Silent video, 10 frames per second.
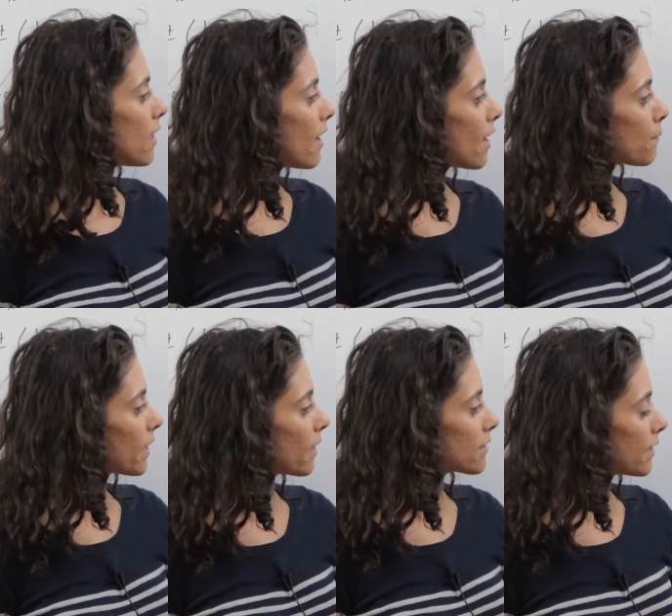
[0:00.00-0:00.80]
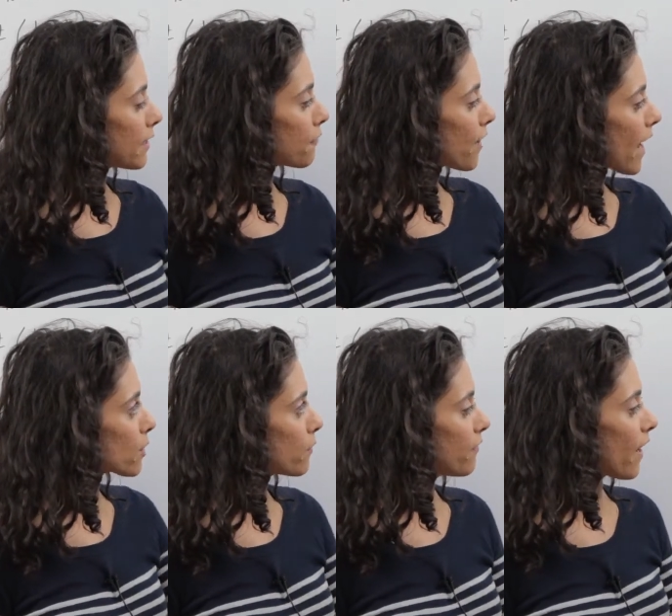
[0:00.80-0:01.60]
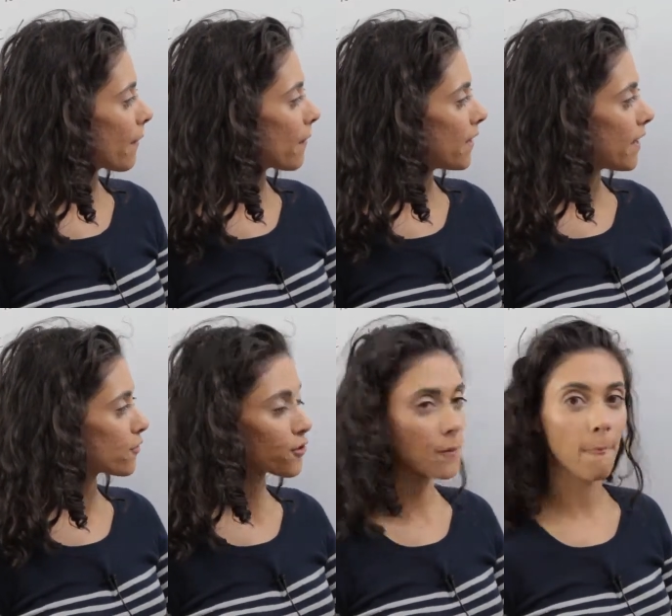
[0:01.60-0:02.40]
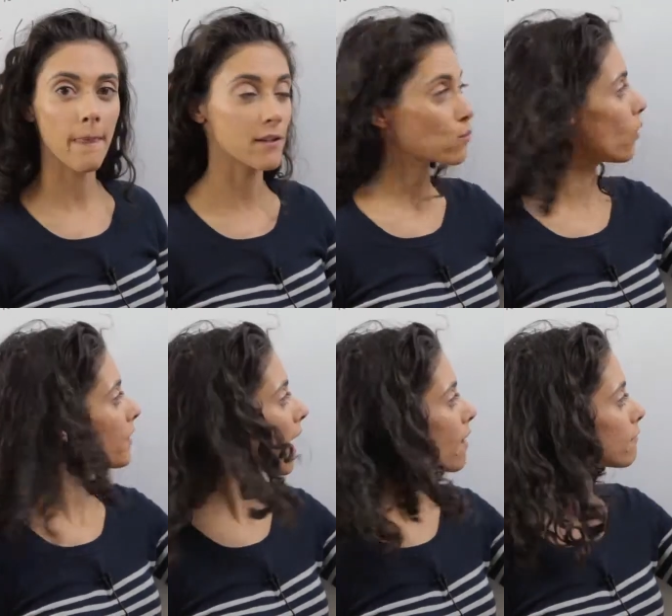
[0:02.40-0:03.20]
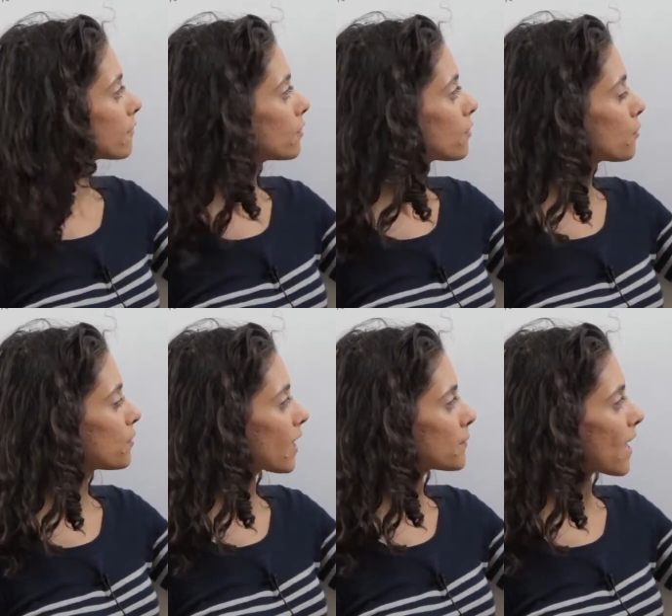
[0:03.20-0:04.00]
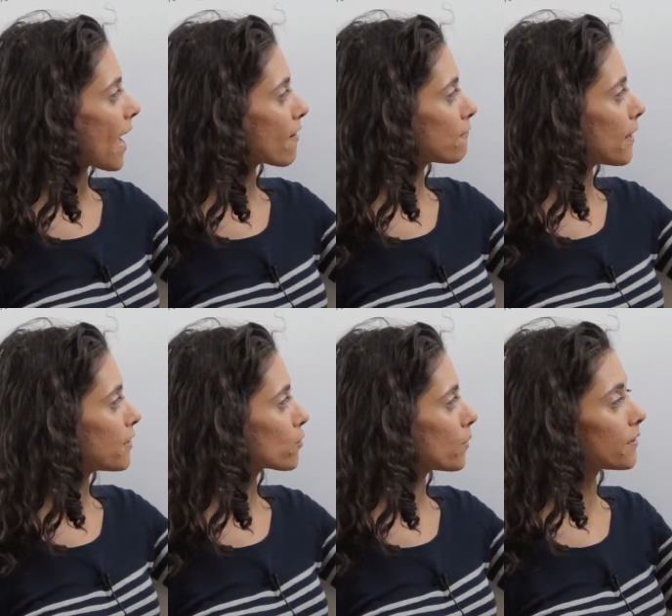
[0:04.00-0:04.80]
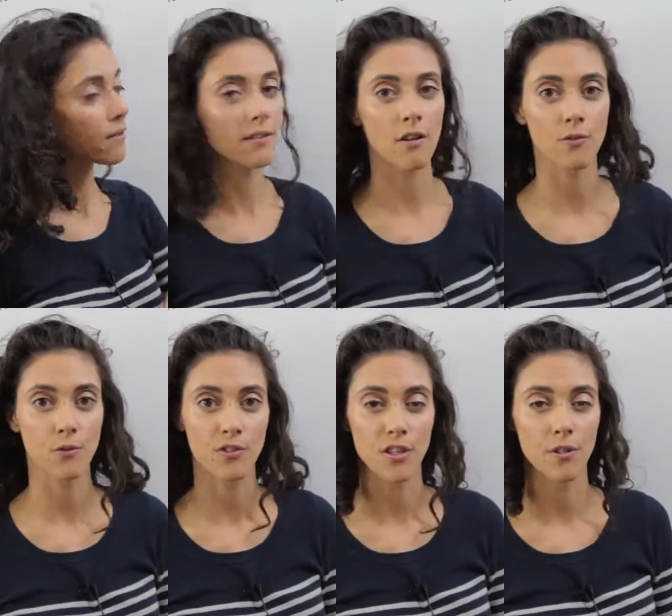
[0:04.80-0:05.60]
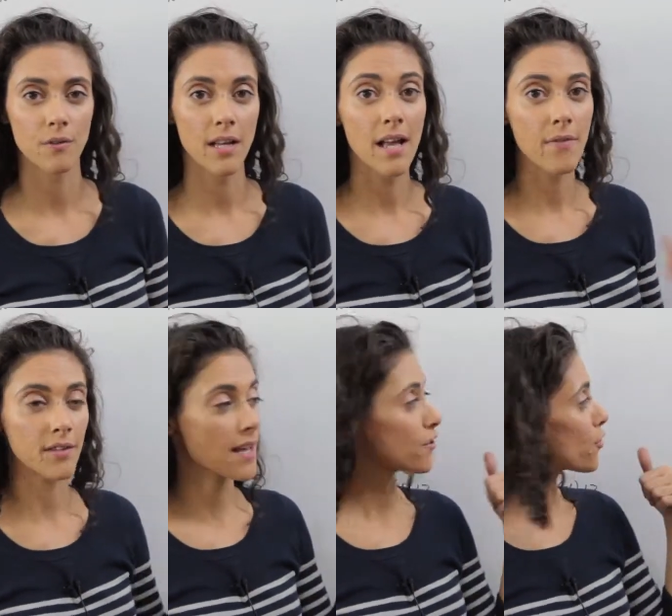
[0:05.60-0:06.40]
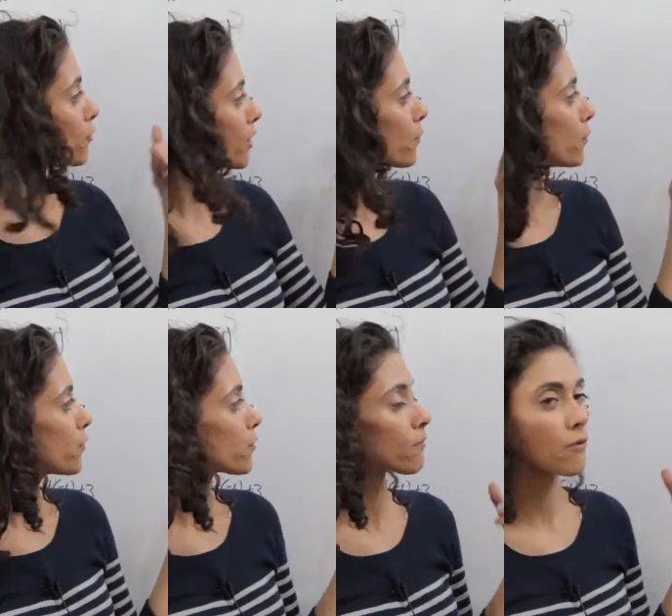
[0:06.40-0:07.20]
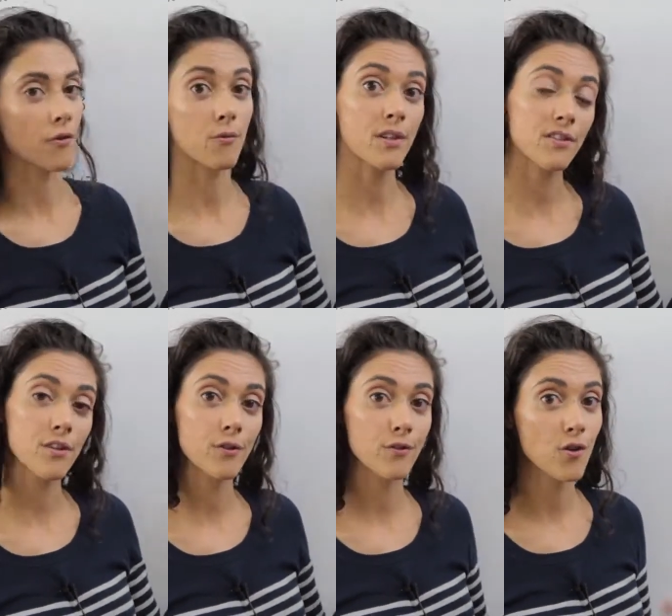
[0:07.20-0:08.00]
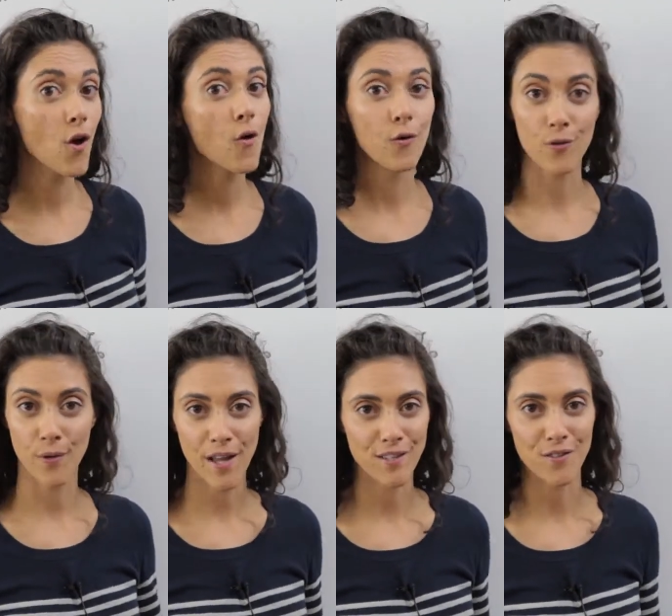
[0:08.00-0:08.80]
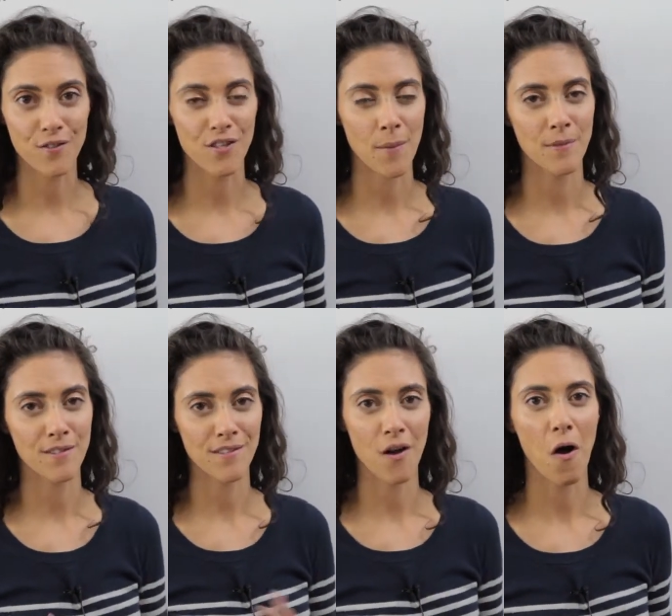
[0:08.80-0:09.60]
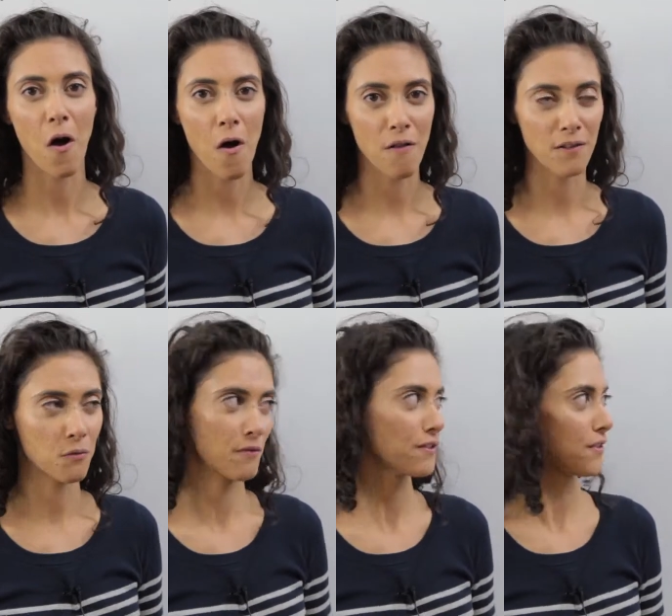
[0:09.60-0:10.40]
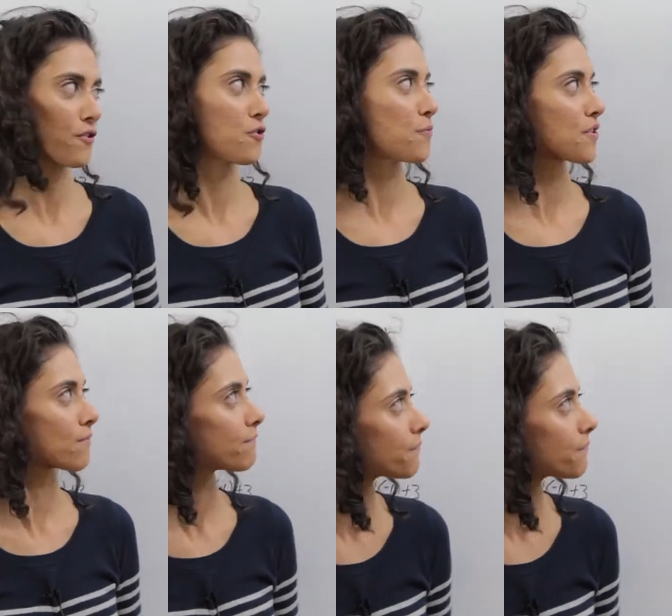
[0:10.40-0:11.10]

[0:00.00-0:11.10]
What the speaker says: And by isolating for x, we find that the answer is 1/2. 2 times 1/2 minus 1 is also 0. This has 3 roots, or 3 zeros, or 3 x-intercepts, all equivalent terms.